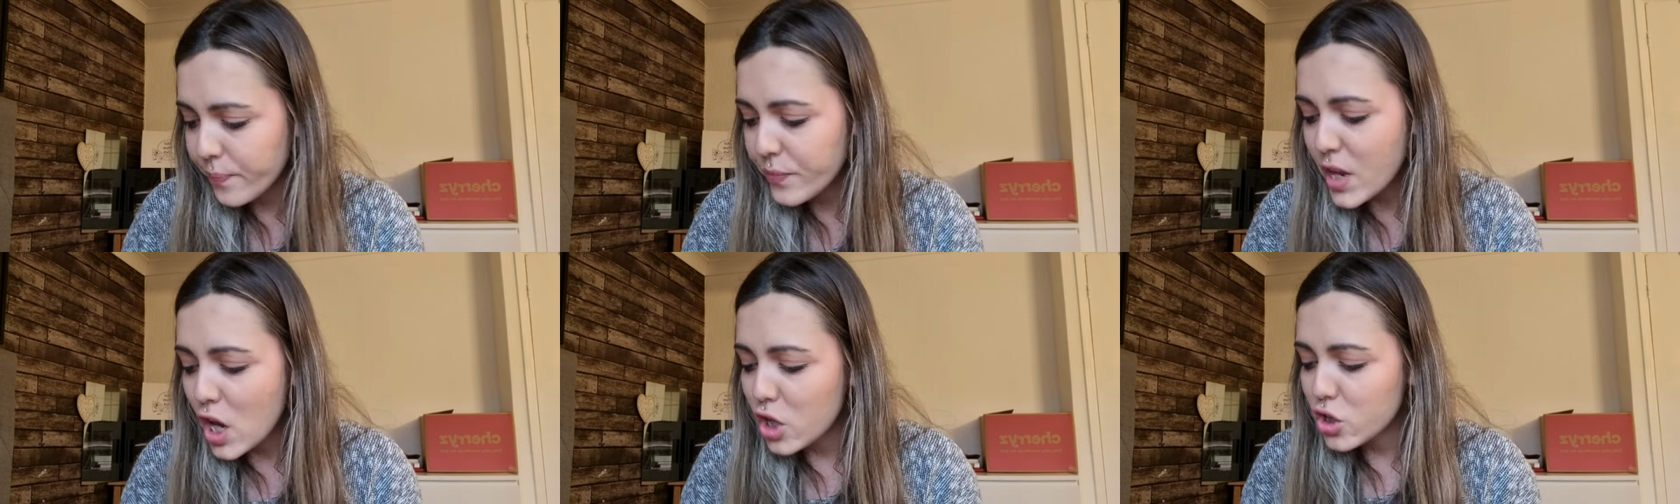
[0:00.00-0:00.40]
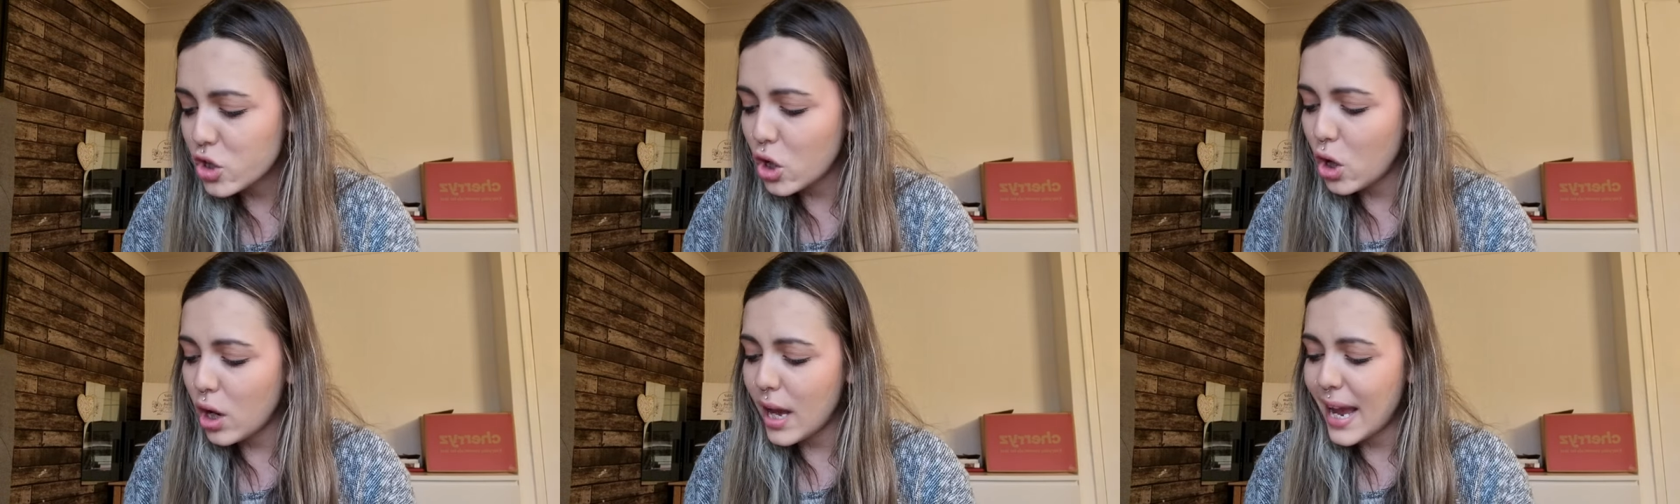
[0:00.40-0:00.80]
So
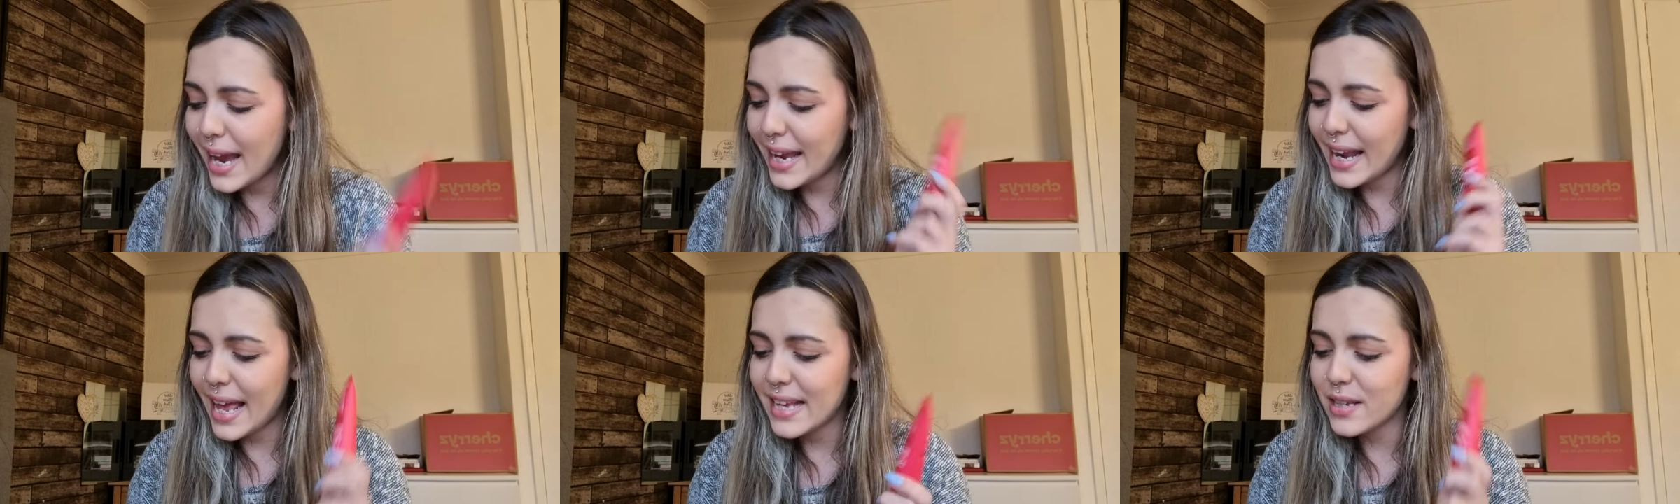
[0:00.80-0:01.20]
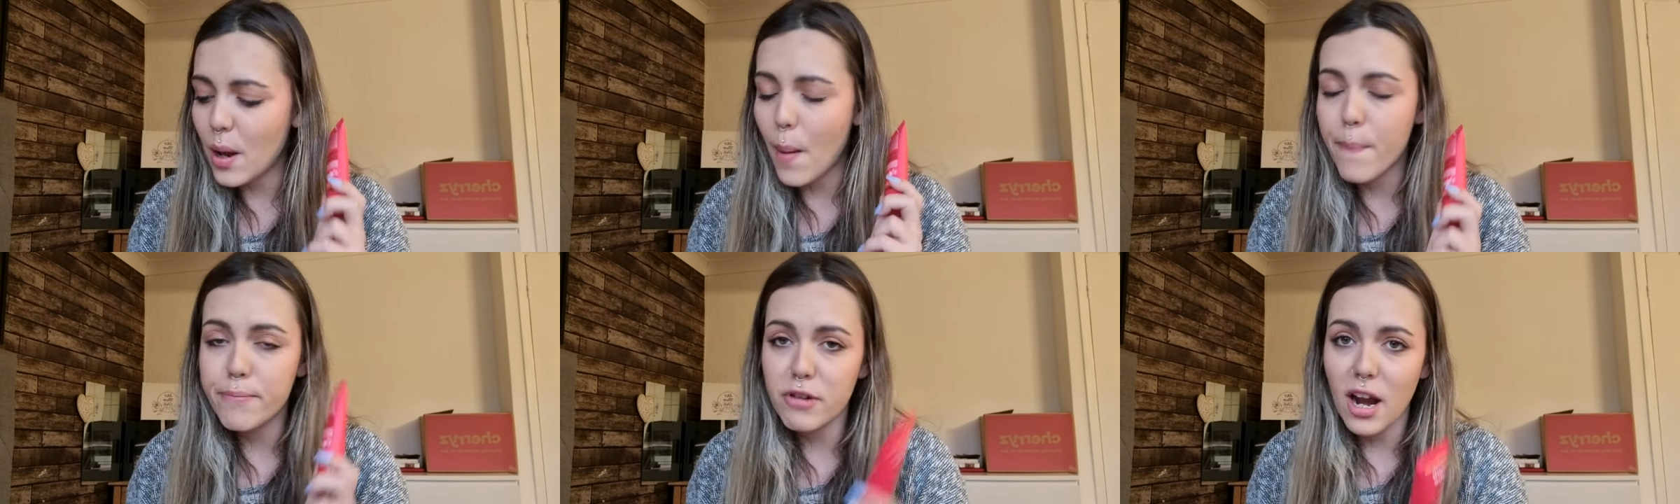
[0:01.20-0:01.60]
it is
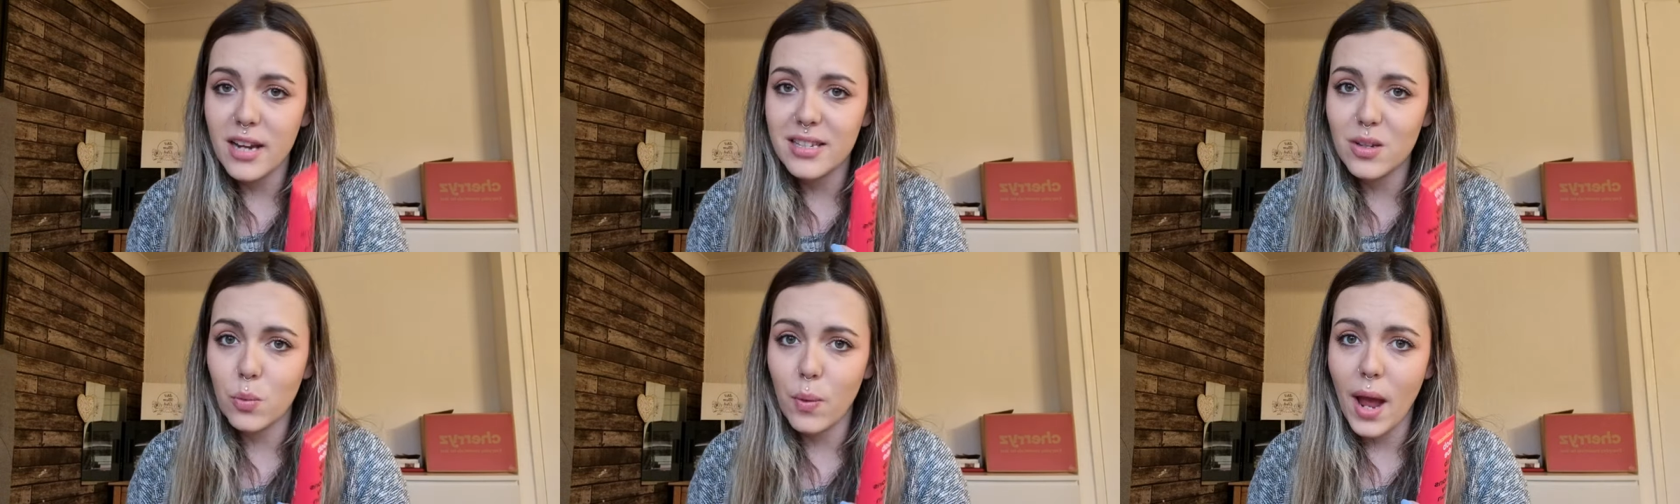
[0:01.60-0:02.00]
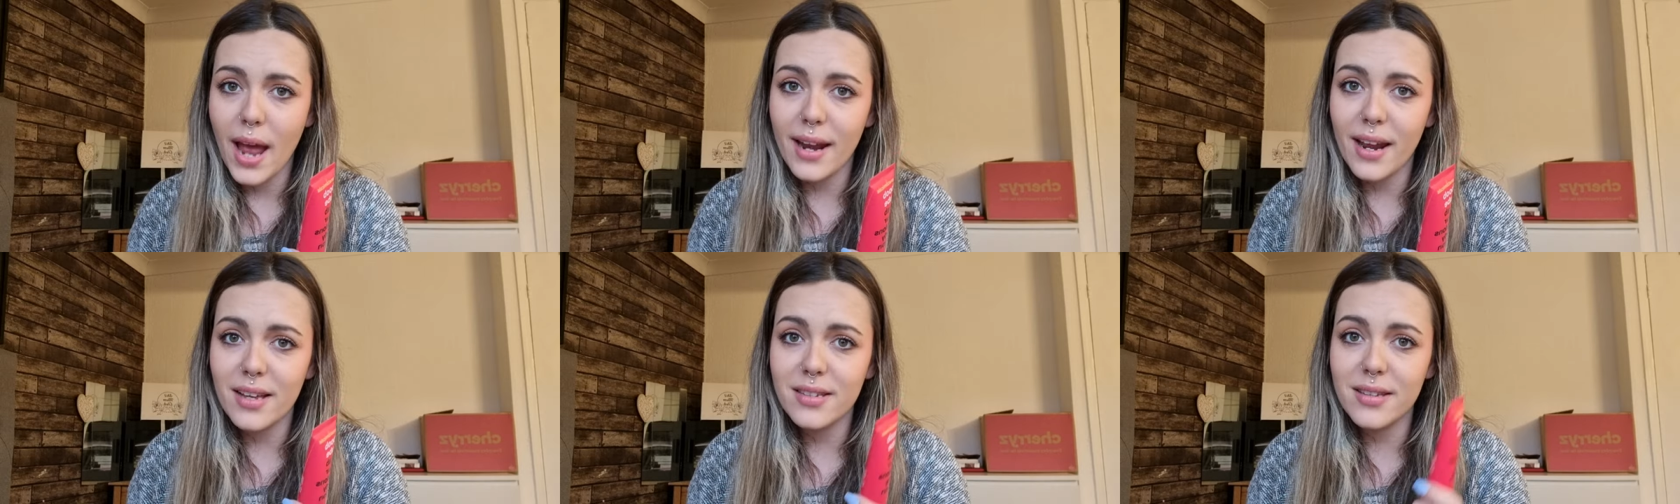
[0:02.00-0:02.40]
breast
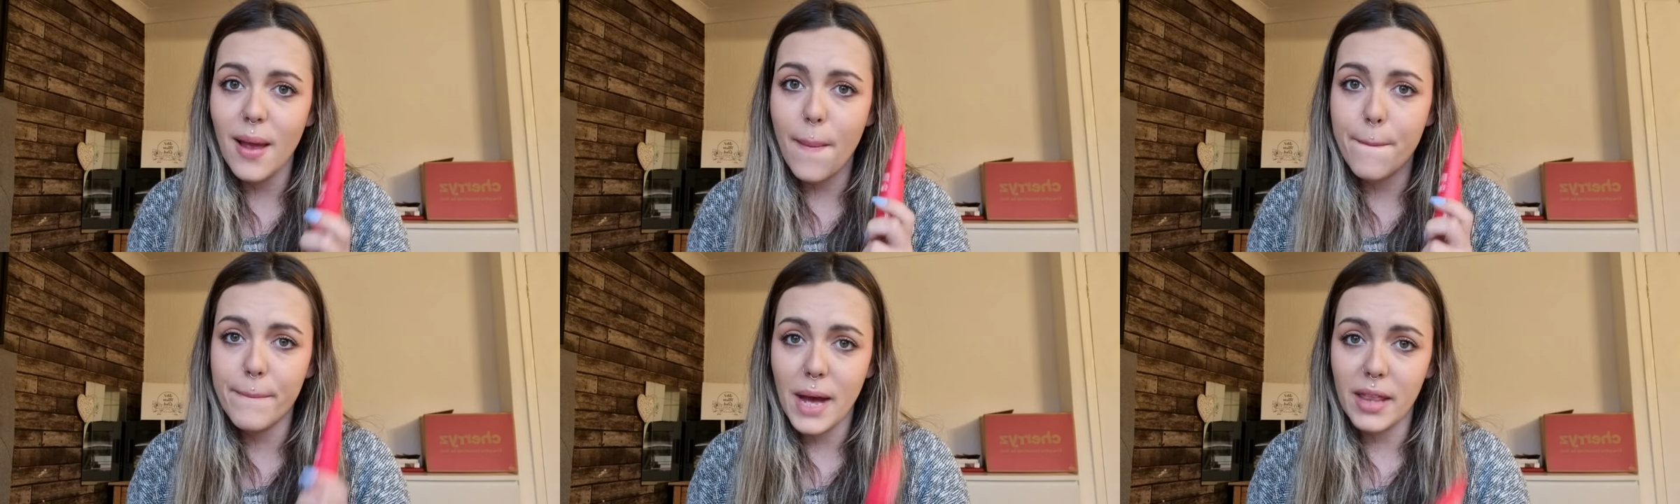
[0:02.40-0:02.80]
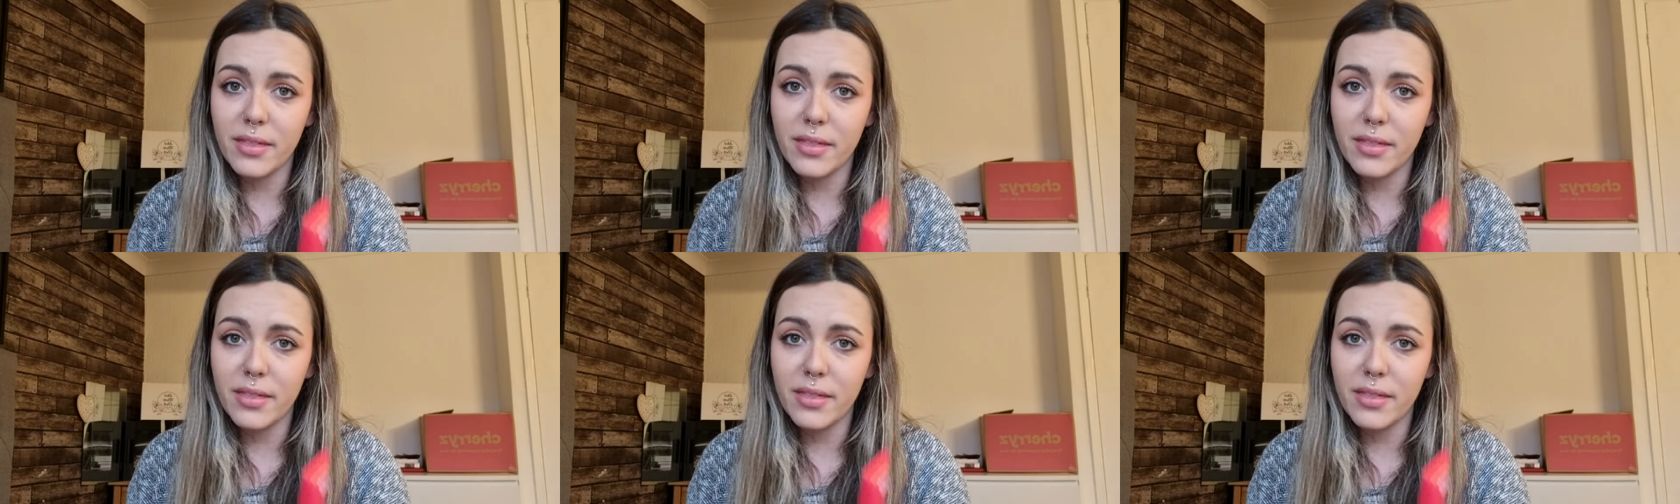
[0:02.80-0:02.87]
awareness month.